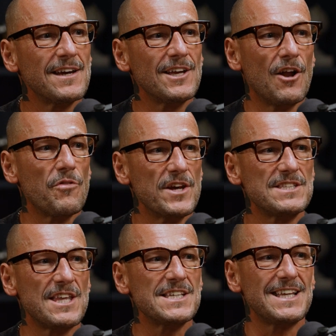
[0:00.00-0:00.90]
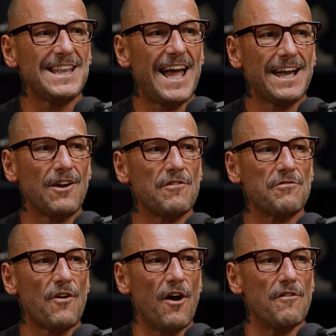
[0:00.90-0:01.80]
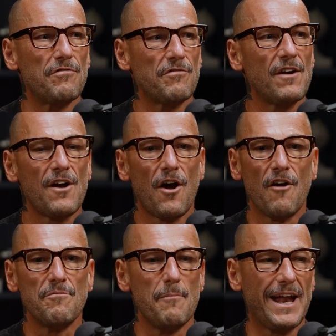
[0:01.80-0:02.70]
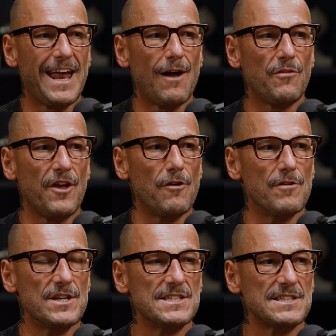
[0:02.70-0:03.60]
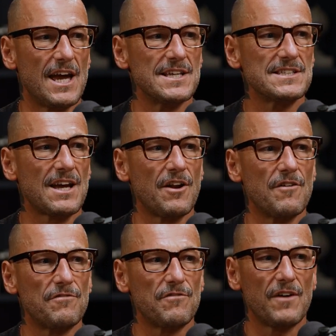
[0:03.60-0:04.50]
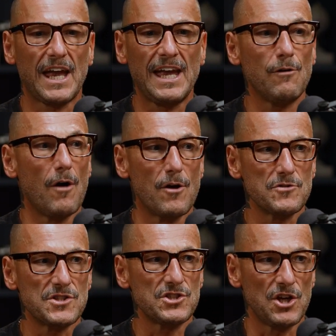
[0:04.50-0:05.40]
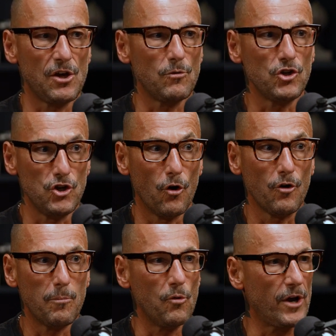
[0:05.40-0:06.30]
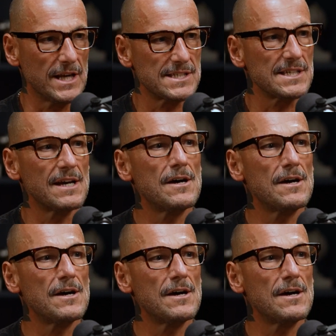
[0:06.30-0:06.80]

there's a lack of men out there as kind of heroes to young boys,